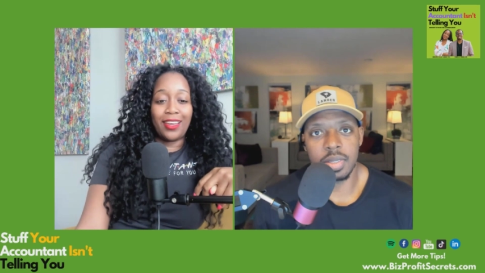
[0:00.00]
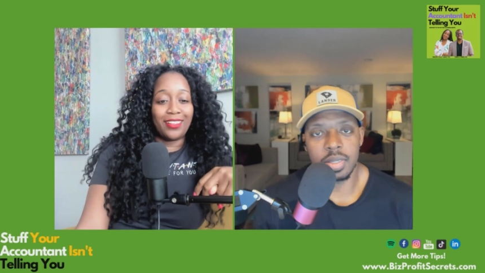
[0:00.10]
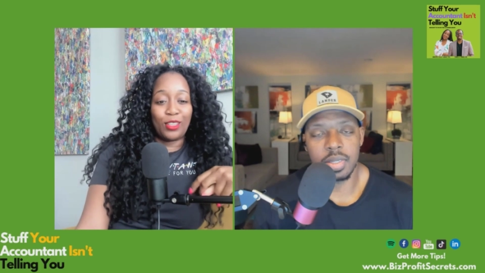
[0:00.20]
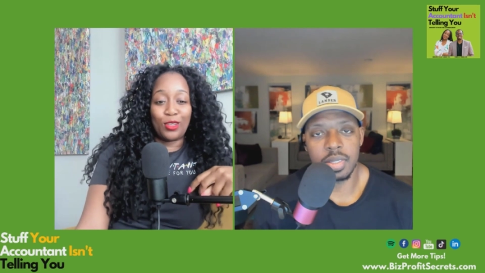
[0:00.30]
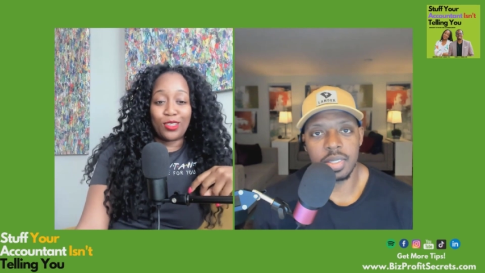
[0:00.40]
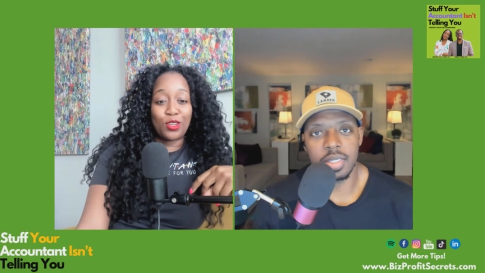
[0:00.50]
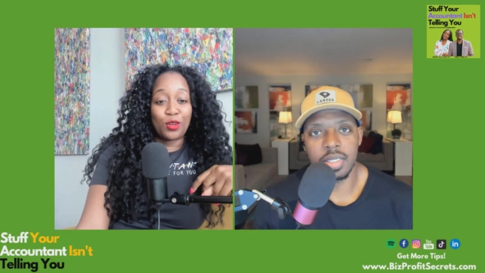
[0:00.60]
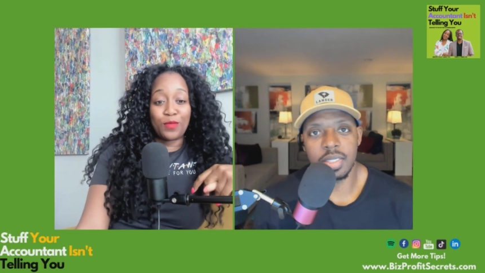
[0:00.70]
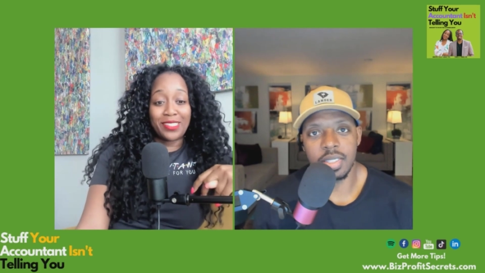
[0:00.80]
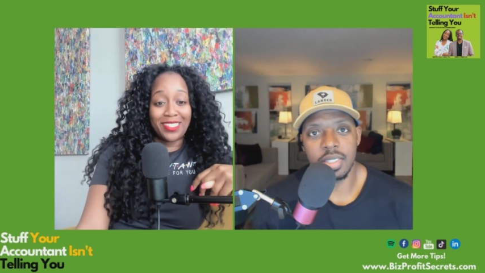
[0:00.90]
Speaker 1: and, closing
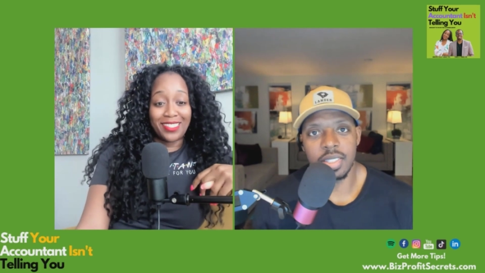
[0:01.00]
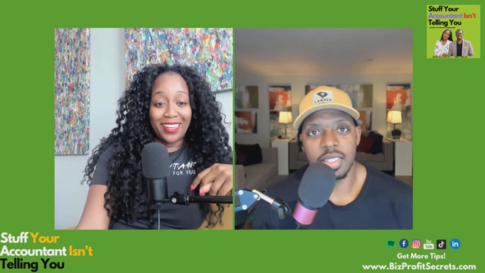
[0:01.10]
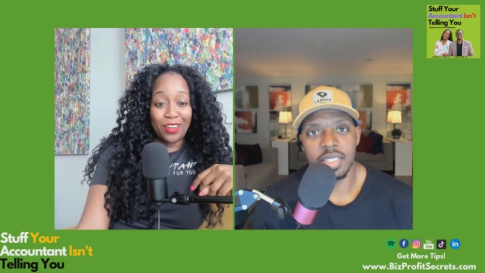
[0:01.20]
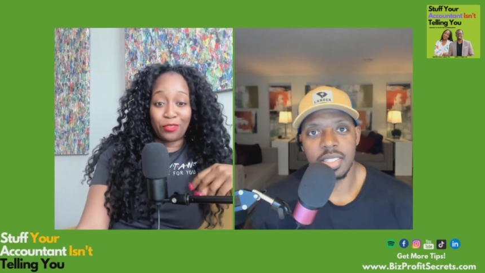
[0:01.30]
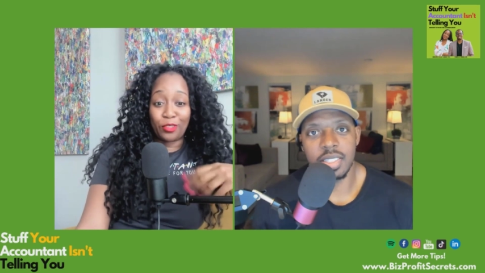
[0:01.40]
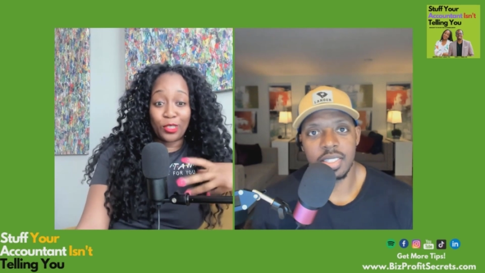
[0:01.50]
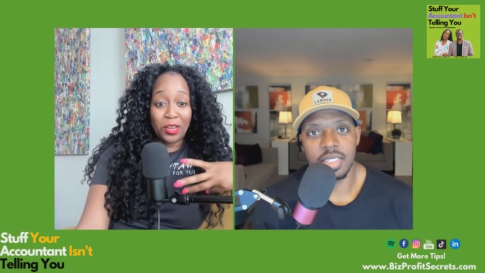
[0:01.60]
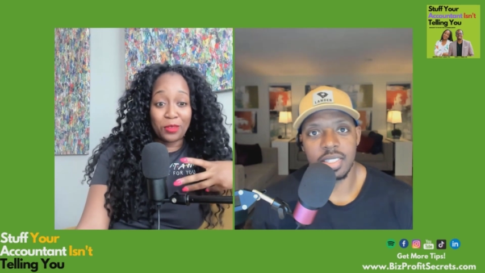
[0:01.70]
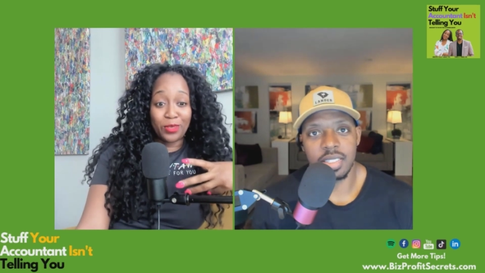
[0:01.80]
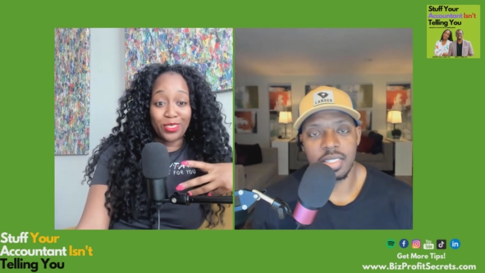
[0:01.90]
your business down for a
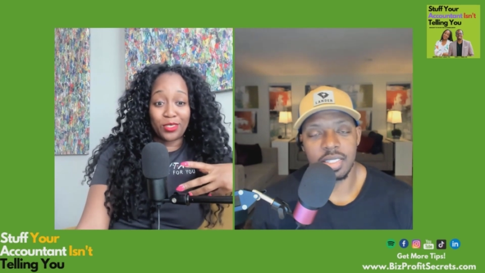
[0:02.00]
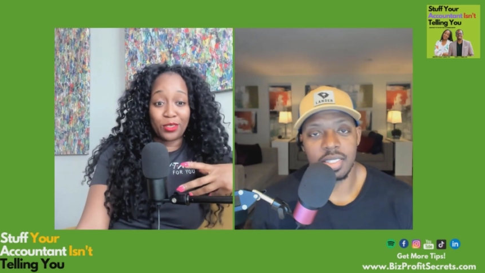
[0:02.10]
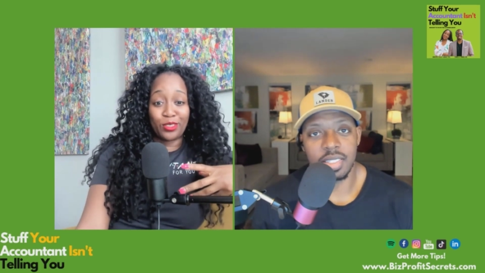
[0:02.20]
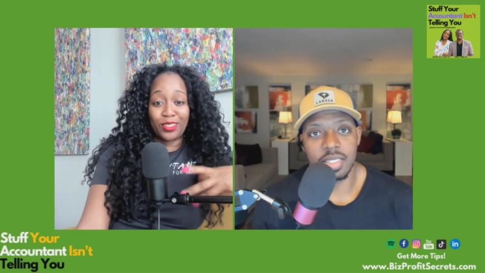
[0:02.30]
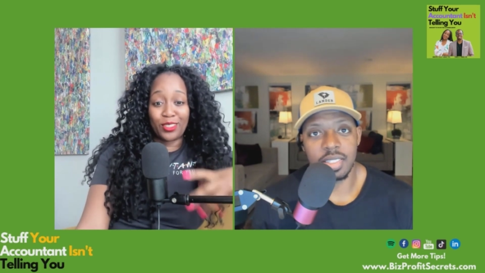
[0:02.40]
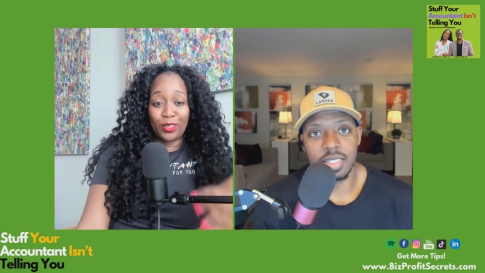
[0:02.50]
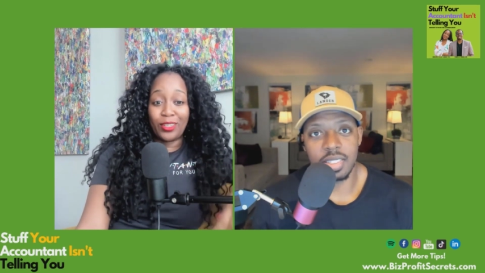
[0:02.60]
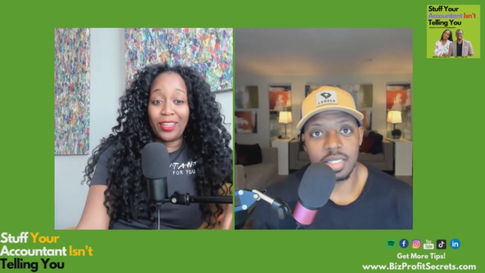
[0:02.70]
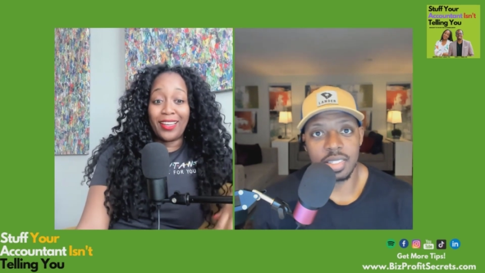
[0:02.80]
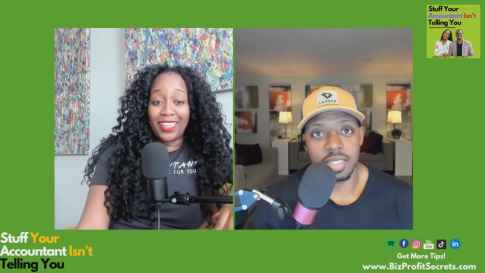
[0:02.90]
lot of business owners.
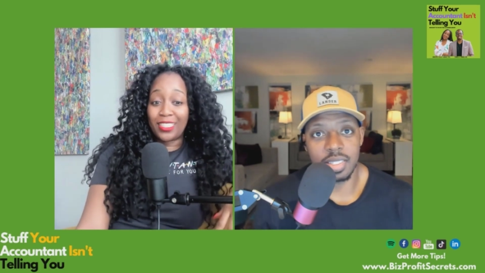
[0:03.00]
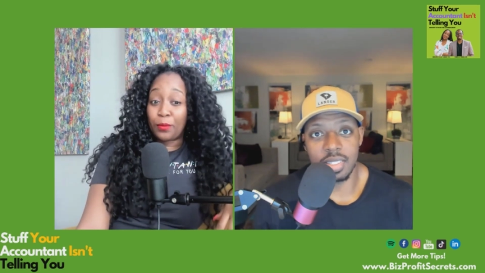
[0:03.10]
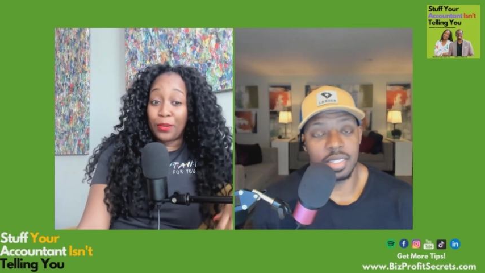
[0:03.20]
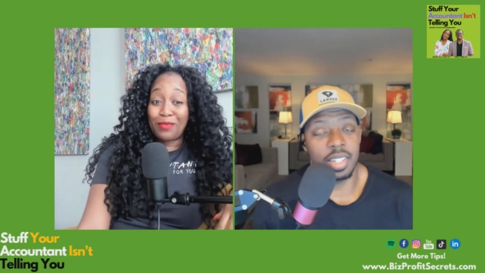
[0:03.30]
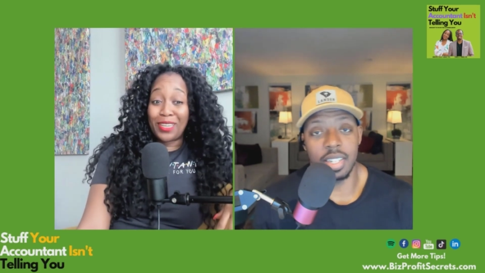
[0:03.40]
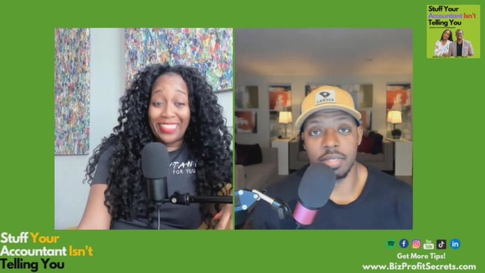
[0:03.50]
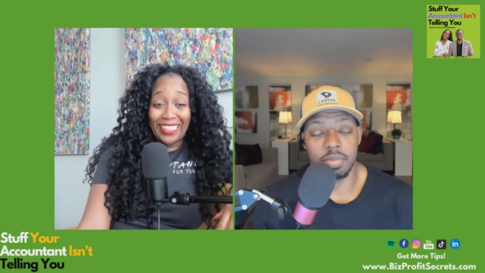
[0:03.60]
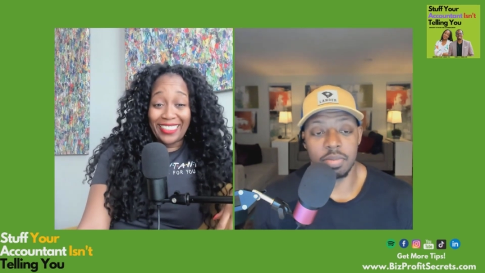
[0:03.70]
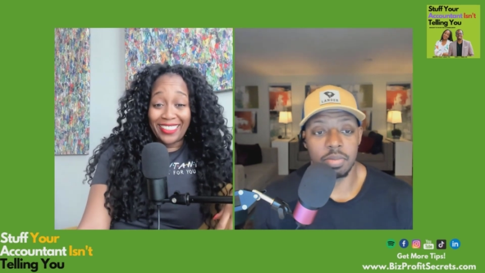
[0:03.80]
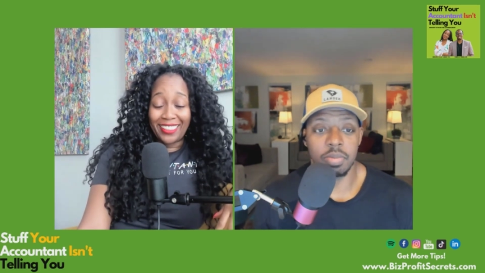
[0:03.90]
So that's a pretty yeah. big
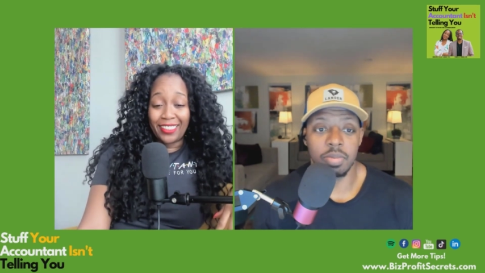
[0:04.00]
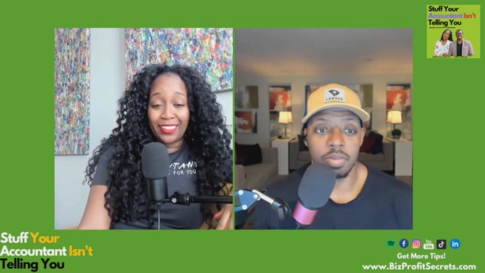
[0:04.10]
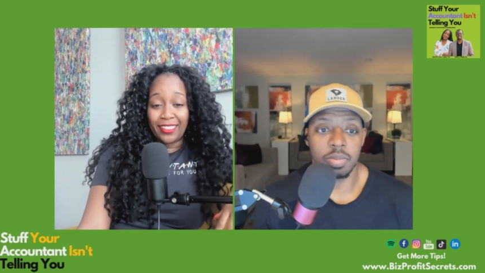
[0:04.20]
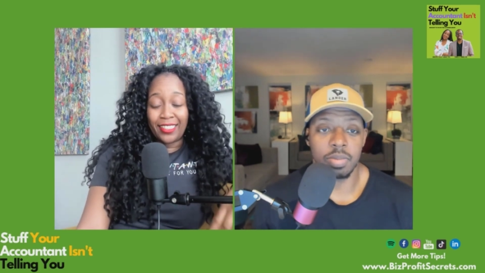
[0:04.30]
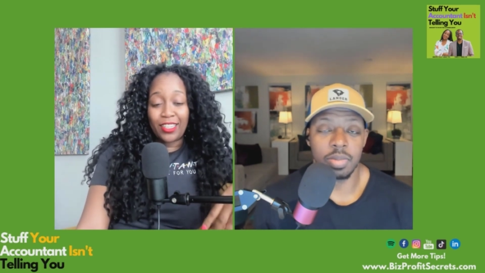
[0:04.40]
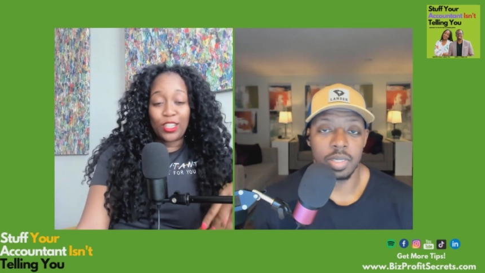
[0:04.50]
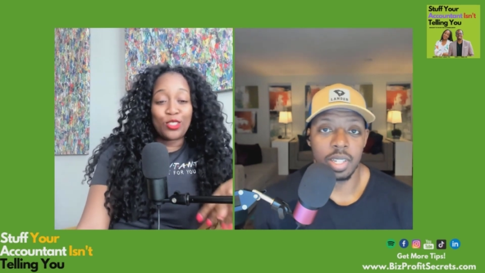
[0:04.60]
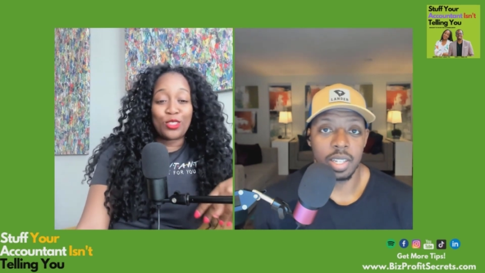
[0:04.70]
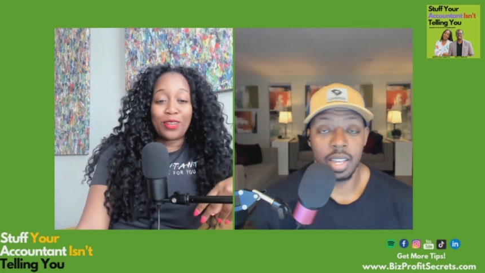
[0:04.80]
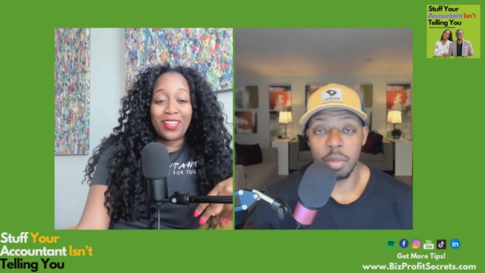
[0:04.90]
deal. It's one
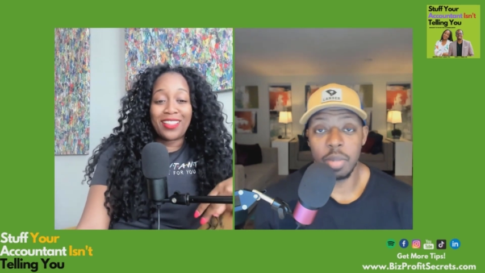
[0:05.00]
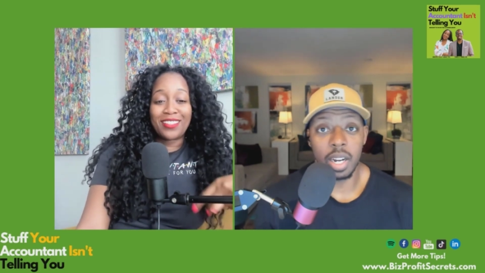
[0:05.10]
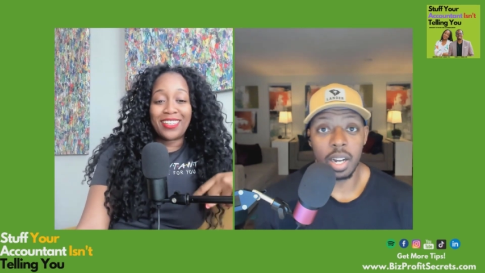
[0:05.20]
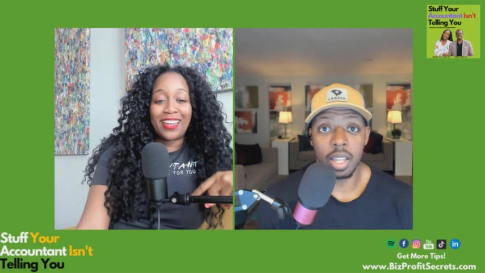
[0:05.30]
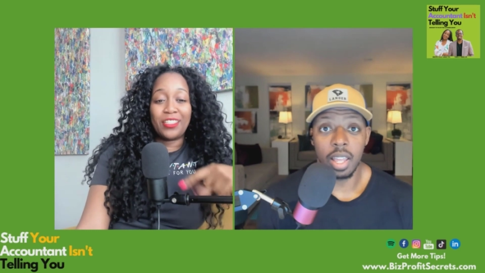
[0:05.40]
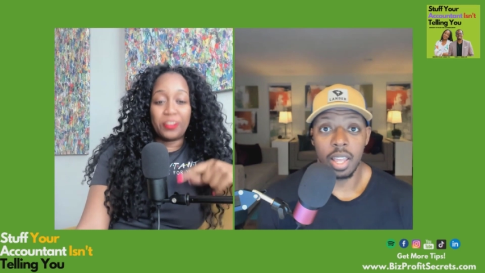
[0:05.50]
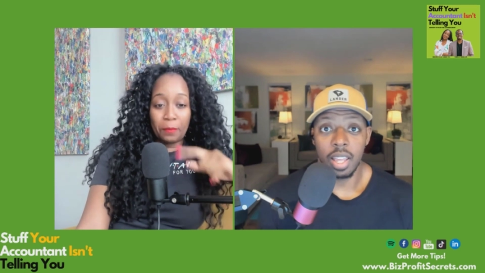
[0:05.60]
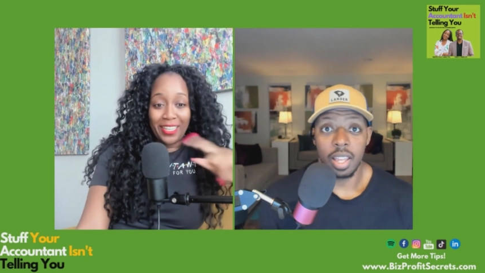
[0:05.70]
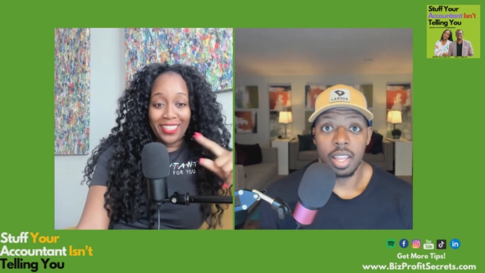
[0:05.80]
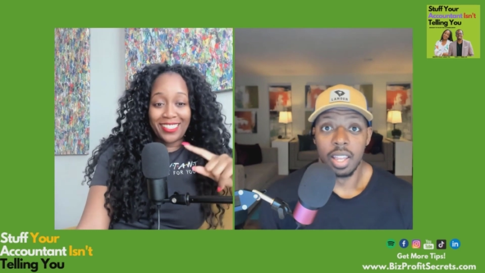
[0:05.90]
hundred twenty thousand yeah, I mean, uh,
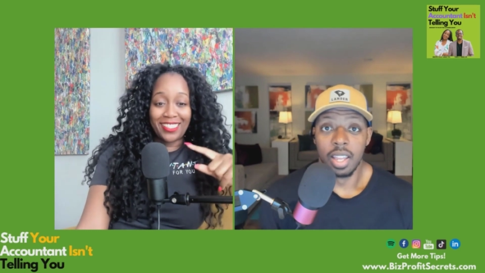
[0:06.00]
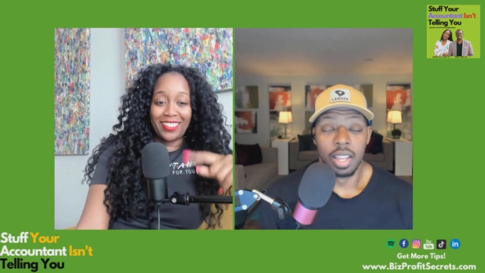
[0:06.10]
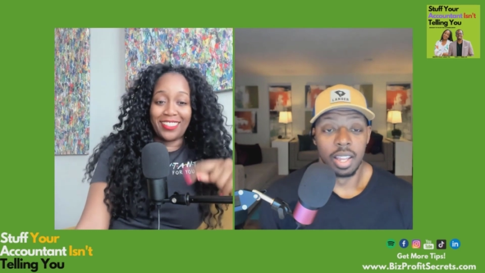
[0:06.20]
dollar miss.